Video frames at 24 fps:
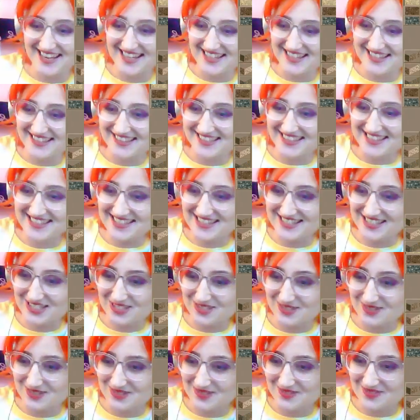Let's
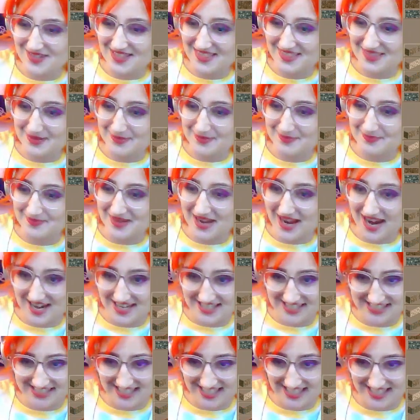do the
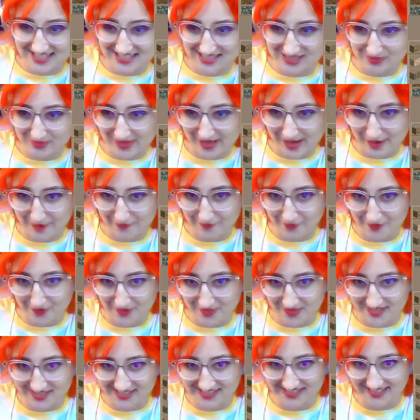max size we have for
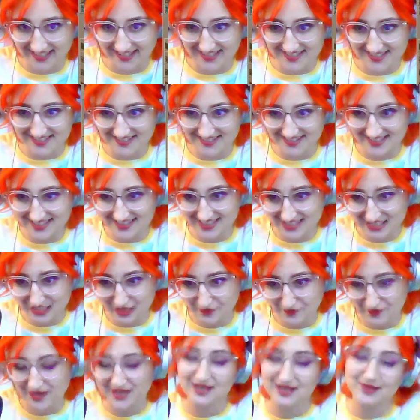this land. Let's see
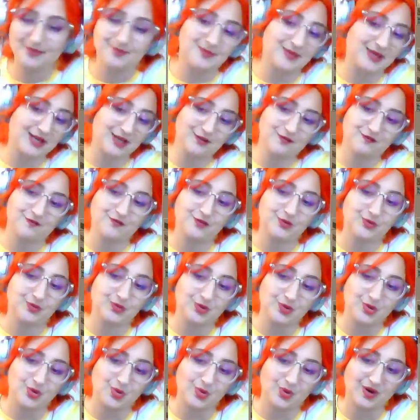if I can make a food
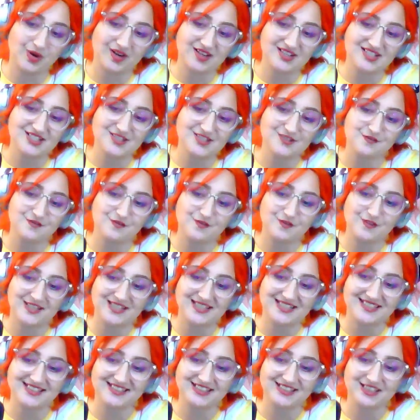court fit
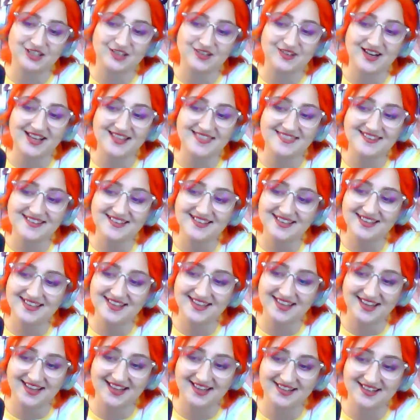in here. I think I
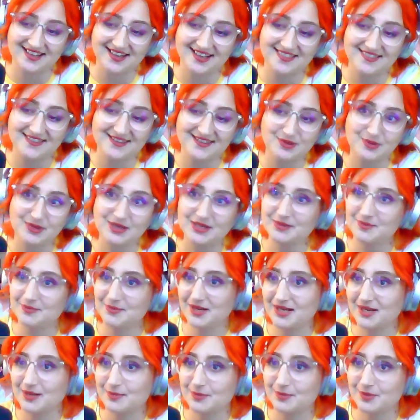can. I think we can
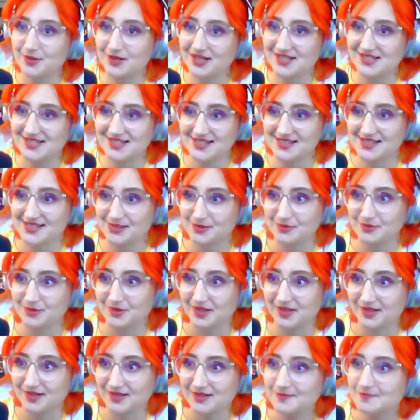make a pretty decent
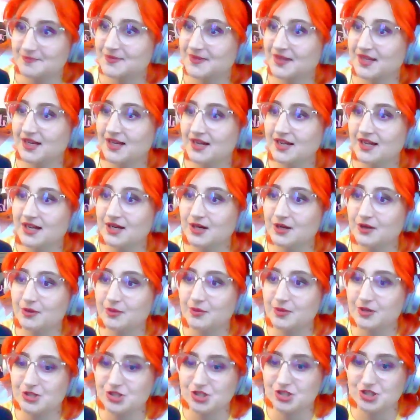one.
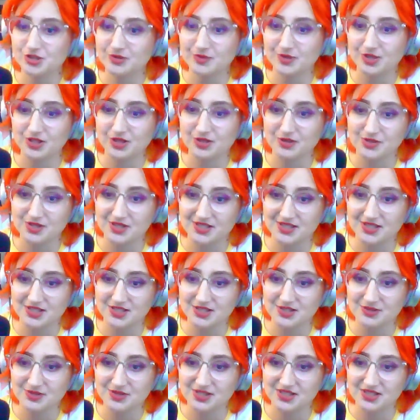What should we use? Let's
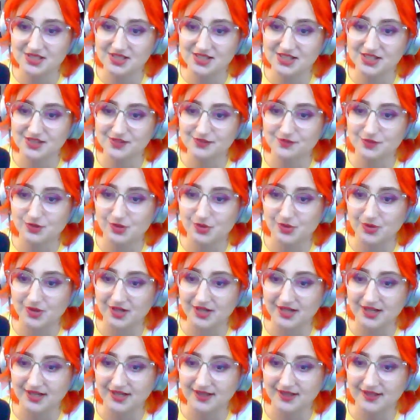use this
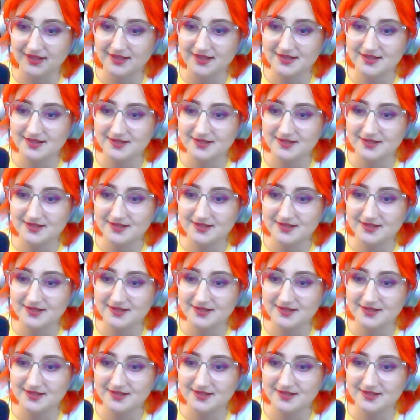flooring.